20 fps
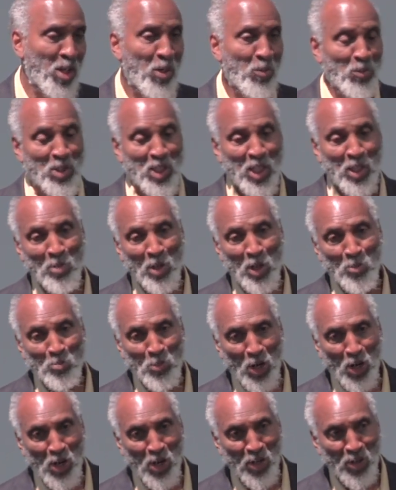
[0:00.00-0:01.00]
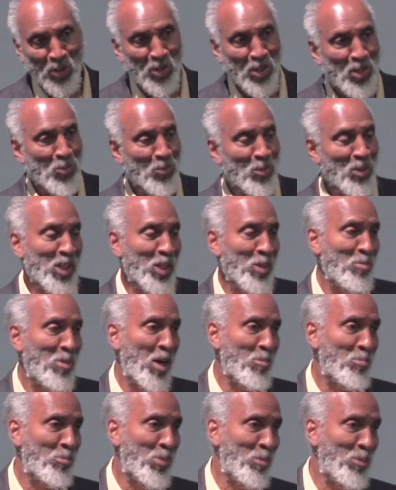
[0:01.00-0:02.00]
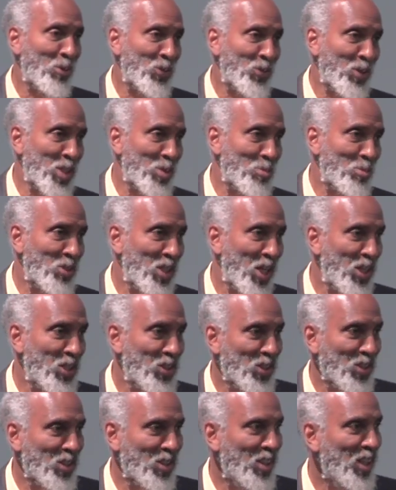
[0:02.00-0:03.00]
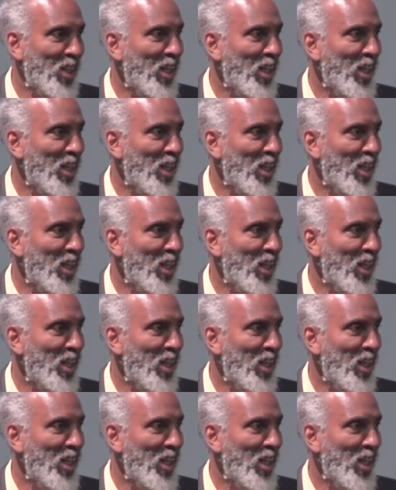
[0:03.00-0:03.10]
we think about a park, we think about public transportation.